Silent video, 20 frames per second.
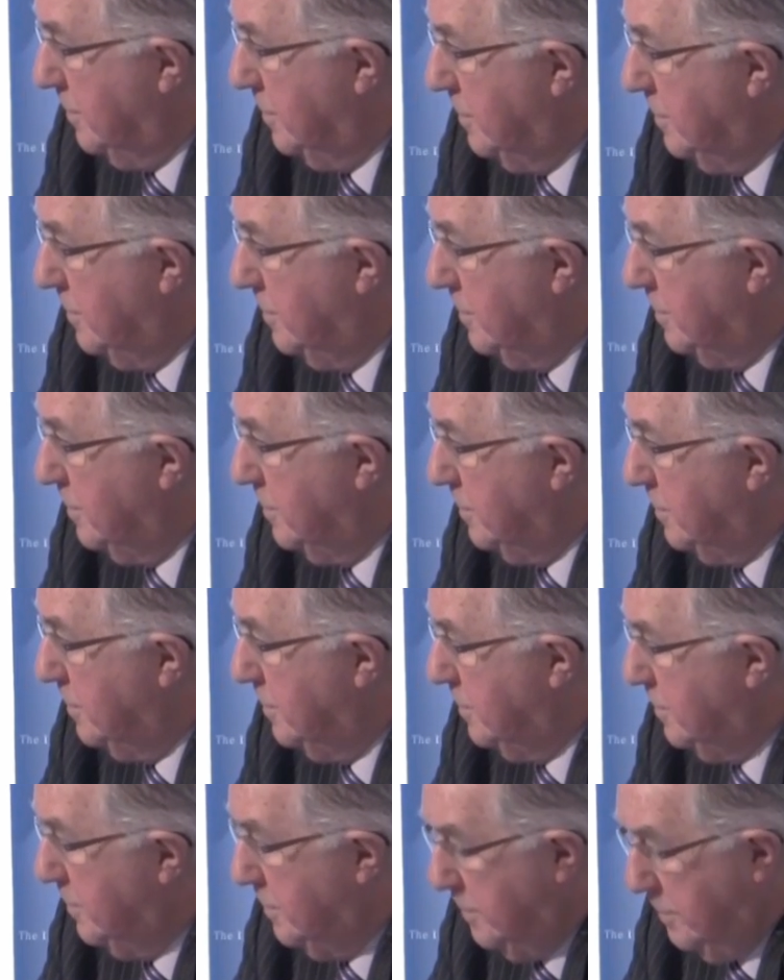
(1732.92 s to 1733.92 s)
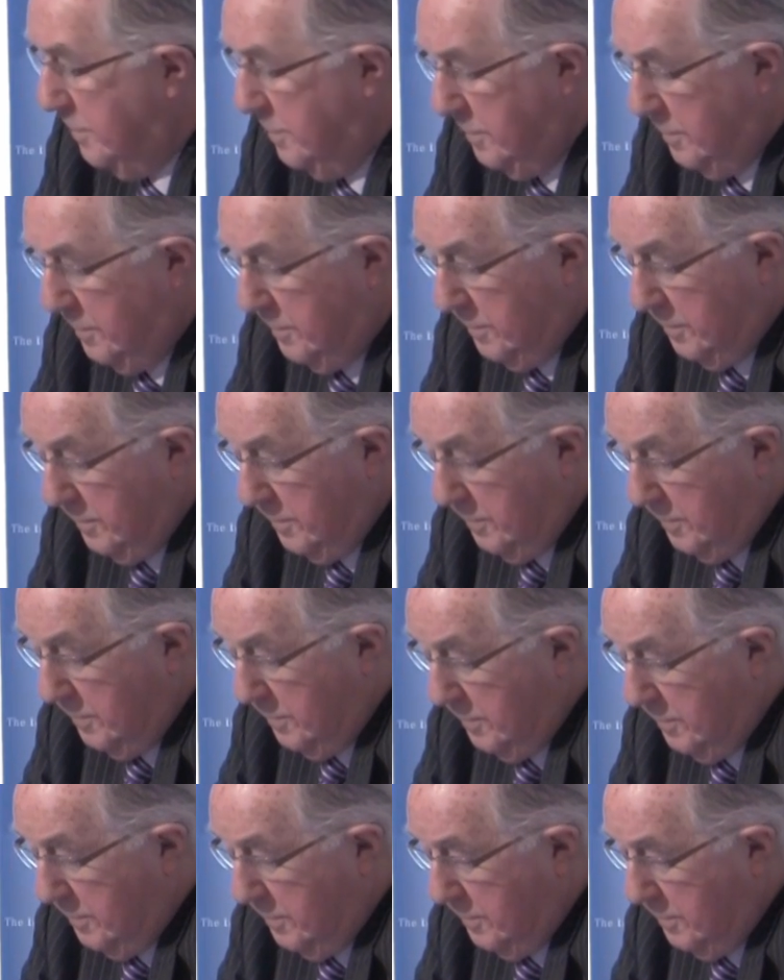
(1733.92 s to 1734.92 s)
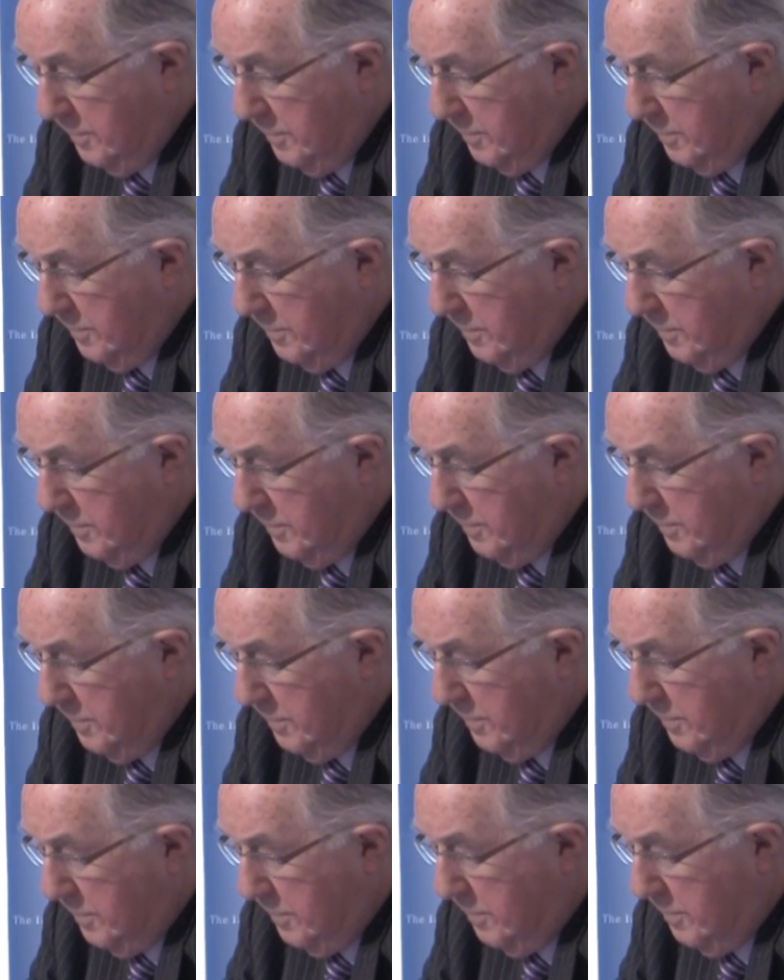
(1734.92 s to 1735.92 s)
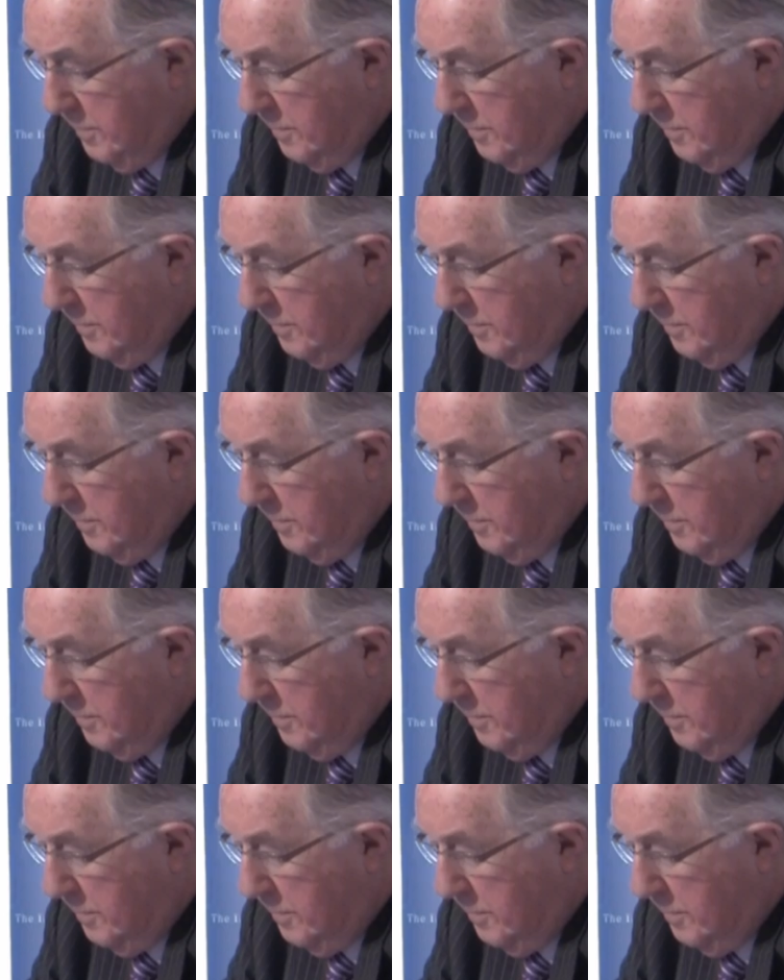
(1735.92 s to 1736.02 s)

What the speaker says: (not speaking)